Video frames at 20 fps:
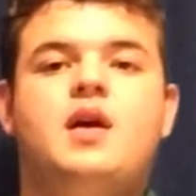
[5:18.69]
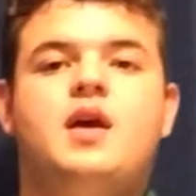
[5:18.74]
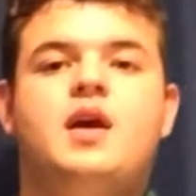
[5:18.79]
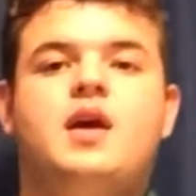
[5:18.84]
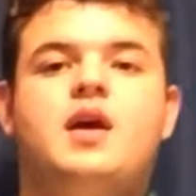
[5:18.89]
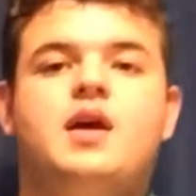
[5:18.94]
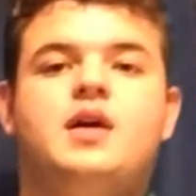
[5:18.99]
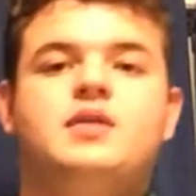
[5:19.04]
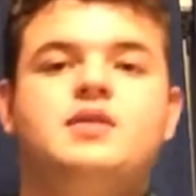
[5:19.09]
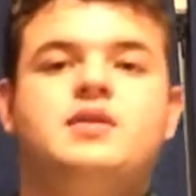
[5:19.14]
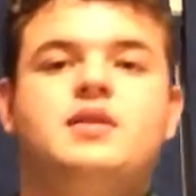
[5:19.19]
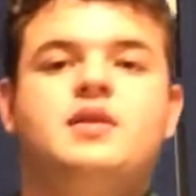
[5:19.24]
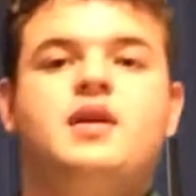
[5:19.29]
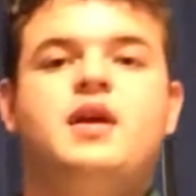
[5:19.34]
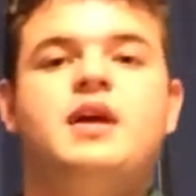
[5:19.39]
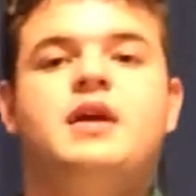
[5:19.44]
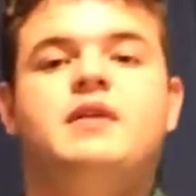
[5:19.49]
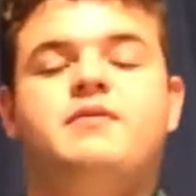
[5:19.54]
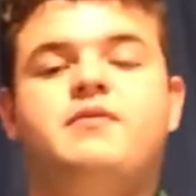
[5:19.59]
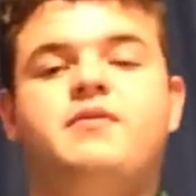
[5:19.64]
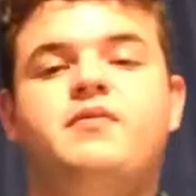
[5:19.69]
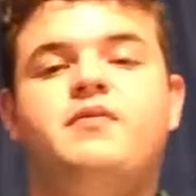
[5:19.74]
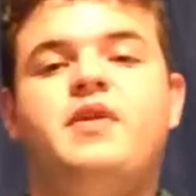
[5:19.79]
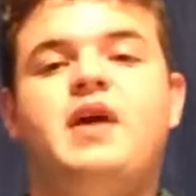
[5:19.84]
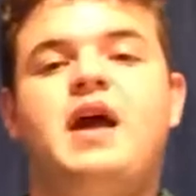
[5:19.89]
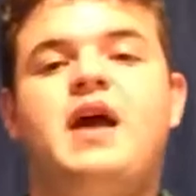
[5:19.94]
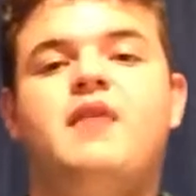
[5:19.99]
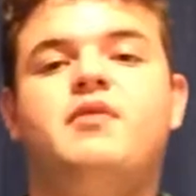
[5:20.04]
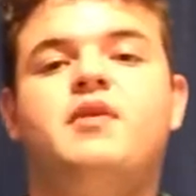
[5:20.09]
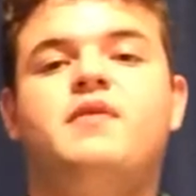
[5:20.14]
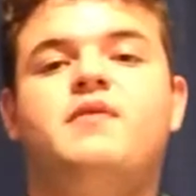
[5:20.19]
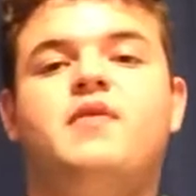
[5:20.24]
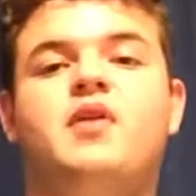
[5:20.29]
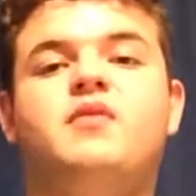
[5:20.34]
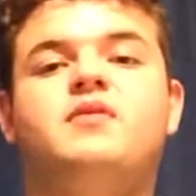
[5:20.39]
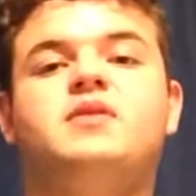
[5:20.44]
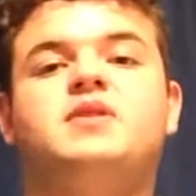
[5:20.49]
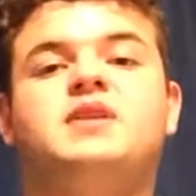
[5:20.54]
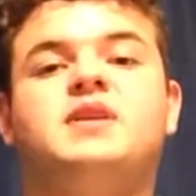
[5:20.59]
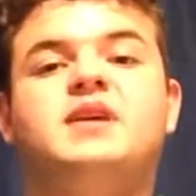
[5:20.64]
And if every
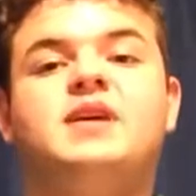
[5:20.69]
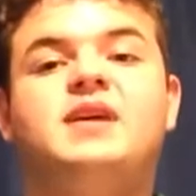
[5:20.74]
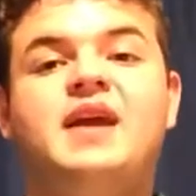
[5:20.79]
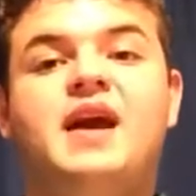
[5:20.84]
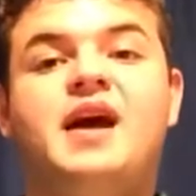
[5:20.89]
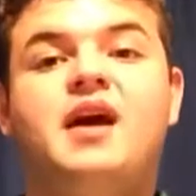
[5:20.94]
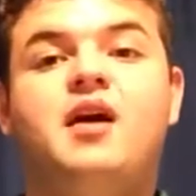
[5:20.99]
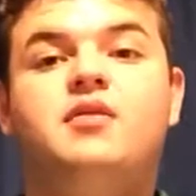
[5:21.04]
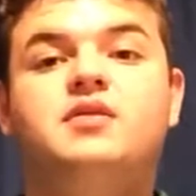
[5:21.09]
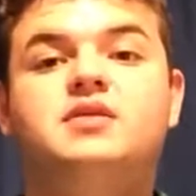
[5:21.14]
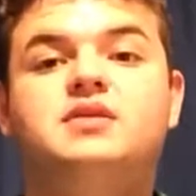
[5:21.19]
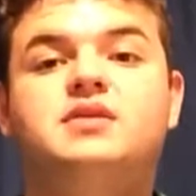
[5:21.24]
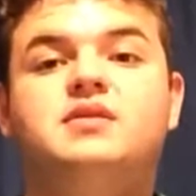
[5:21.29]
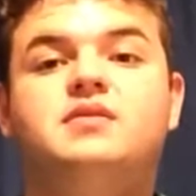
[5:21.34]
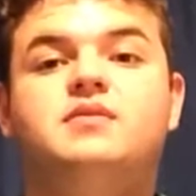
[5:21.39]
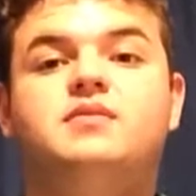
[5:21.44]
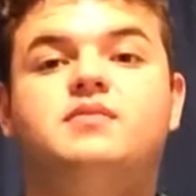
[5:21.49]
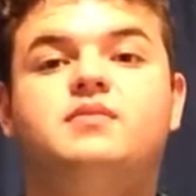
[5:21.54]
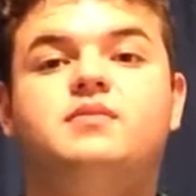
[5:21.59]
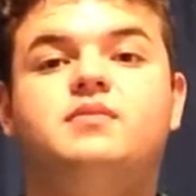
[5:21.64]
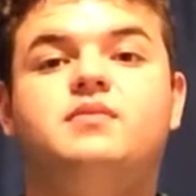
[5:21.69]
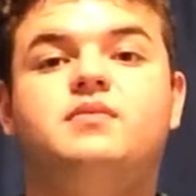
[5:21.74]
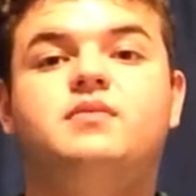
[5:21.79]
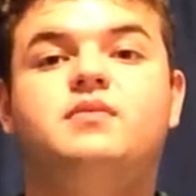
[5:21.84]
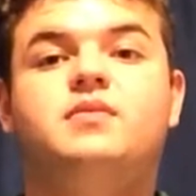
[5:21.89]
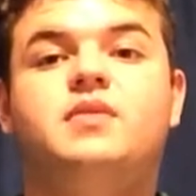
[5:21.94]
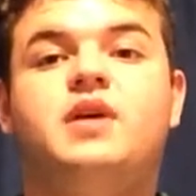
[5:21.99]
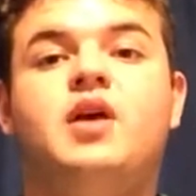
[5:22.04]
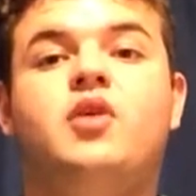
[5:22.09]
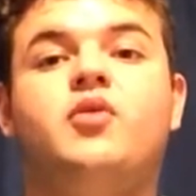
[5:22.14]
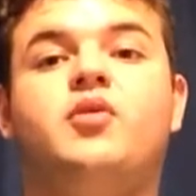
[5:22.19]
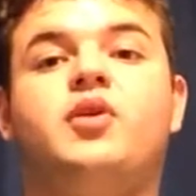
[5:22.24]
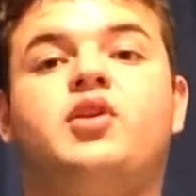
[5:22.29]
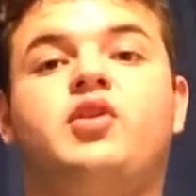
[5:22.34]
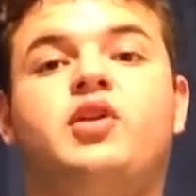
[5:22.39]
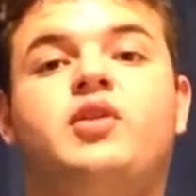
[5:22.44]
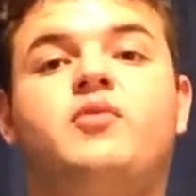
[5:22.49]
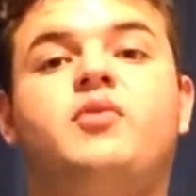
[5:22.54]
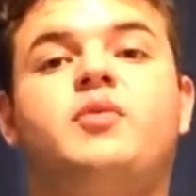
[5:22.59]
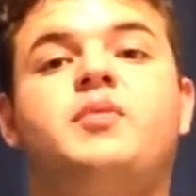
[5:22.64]
vote did count, Hillary
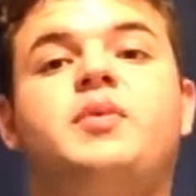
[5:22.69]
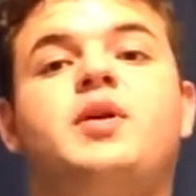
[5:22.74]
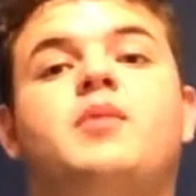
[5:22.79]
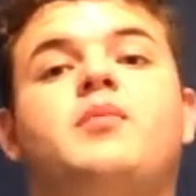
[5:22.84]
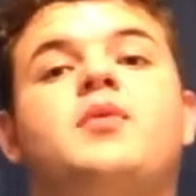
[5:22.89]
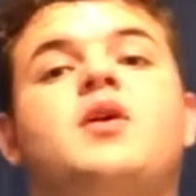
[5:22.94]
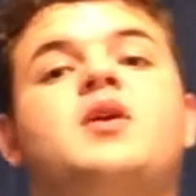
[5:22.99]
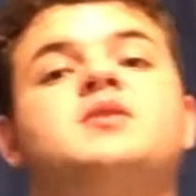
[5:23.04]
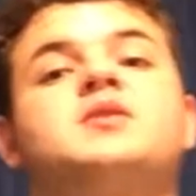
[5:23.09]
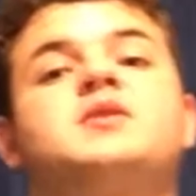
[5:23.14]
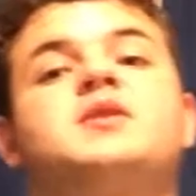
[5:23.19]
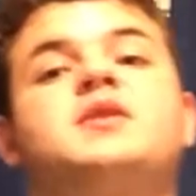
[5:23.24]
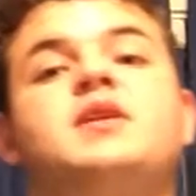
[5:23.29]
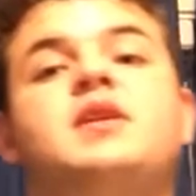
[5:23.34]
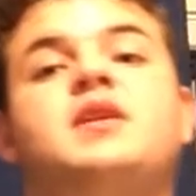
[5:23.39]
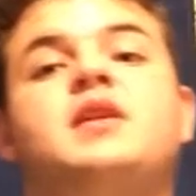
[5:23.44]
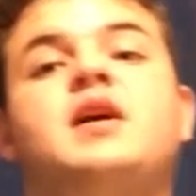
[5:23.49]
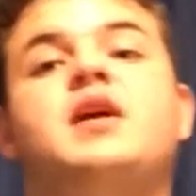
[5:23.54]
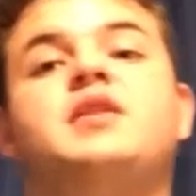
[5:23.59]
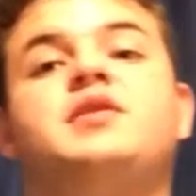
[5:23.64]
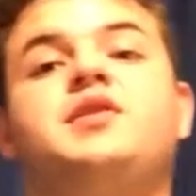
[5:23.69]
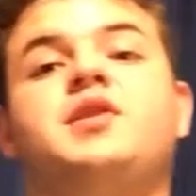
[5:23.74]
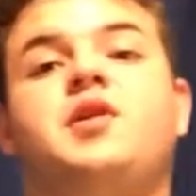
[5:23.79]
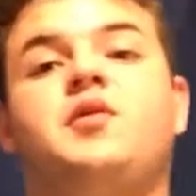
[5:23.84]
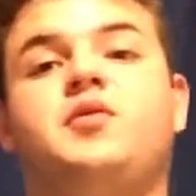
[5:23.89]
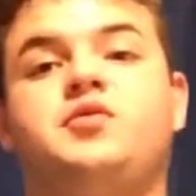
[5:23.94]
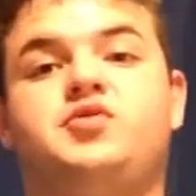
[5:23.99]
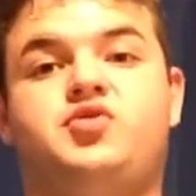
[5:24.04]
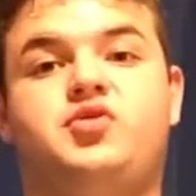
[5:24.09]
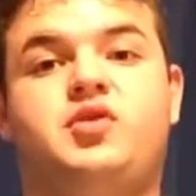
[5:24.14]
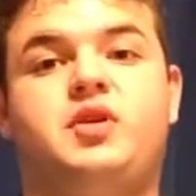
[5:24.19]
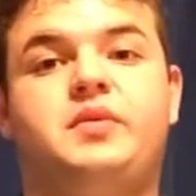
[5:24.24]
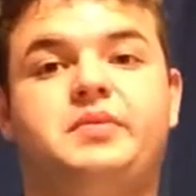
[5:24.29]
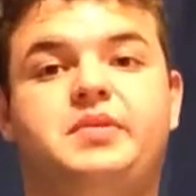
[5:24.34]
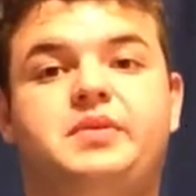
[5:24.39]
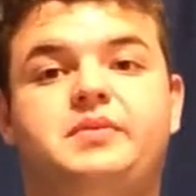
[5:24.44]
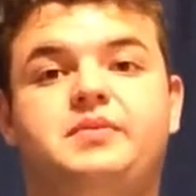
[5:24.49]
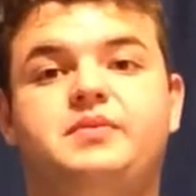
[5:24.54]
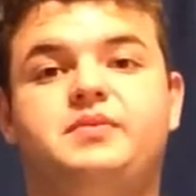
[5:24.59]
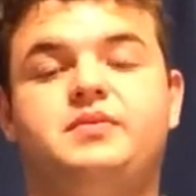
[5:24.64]
Clinton would be our president and not Donald Trump.
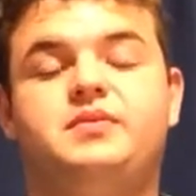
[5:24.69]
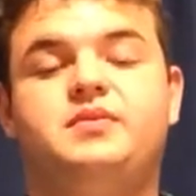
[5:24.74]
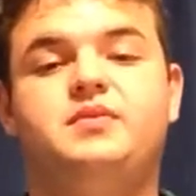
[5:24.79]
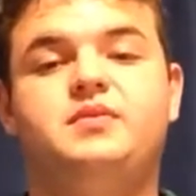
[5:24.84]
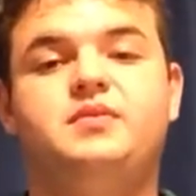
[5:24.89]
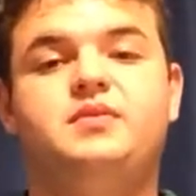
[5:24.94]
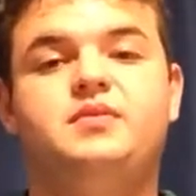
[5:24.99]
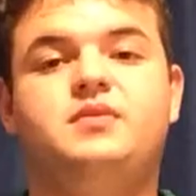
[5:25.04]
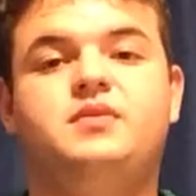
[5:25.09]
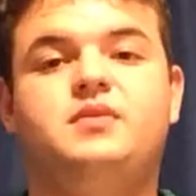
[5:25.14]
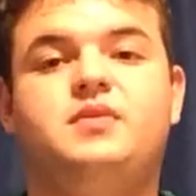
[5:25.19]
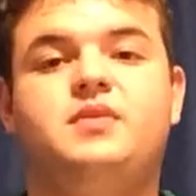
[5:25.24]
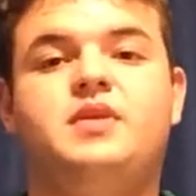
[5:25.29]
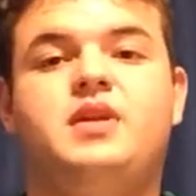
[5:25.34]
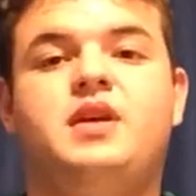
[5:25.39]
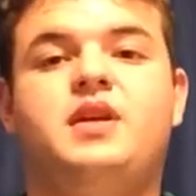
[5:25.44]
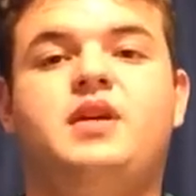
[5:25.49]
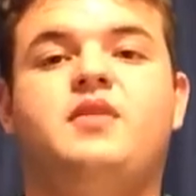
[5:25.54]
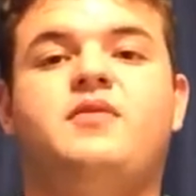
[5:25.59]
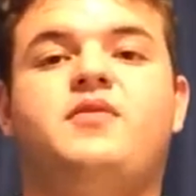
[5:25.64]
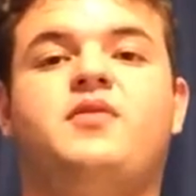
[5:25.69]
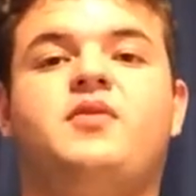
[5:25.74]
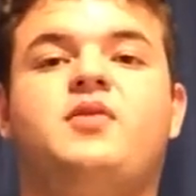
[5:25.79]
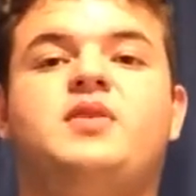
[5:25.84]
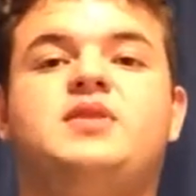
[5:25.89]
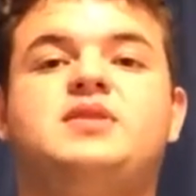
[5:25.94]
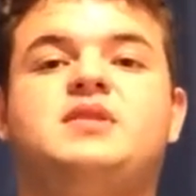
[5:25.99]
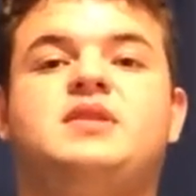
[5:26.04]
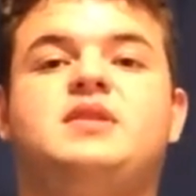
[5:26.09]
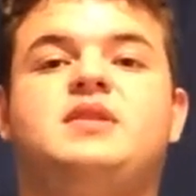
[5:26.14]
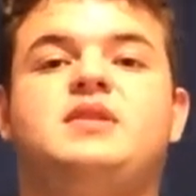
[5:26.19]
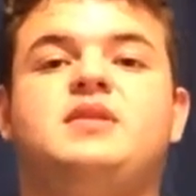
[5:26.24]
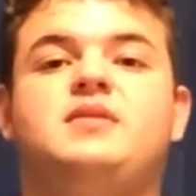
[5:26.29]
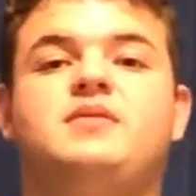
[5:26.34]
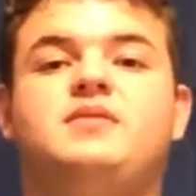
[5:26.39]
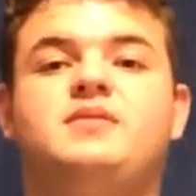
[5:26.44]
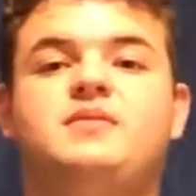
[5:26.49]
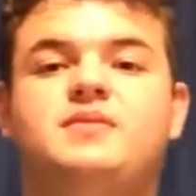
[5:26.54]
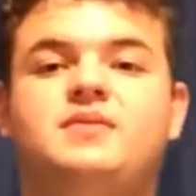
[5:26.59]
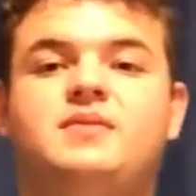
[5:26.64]
Thank you for
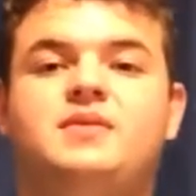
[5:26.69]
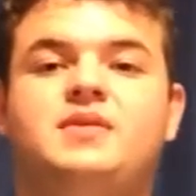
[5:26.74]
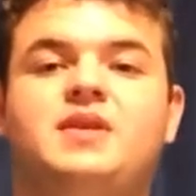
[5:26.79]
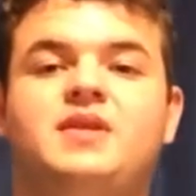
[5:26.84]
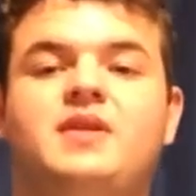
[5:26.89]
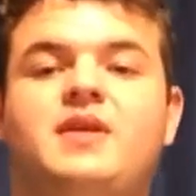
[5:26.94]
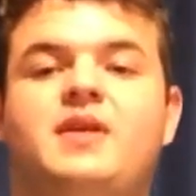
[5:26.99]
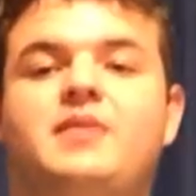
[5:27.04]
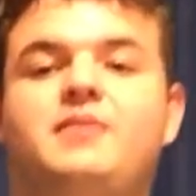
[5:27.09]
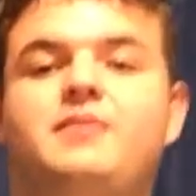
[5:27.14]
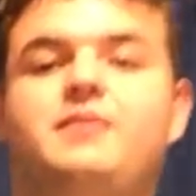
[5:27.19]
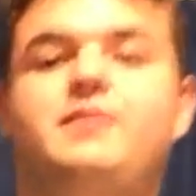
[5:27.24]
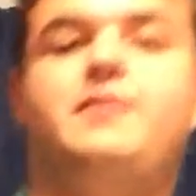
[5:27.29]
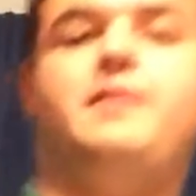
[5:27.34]
listening. Good night.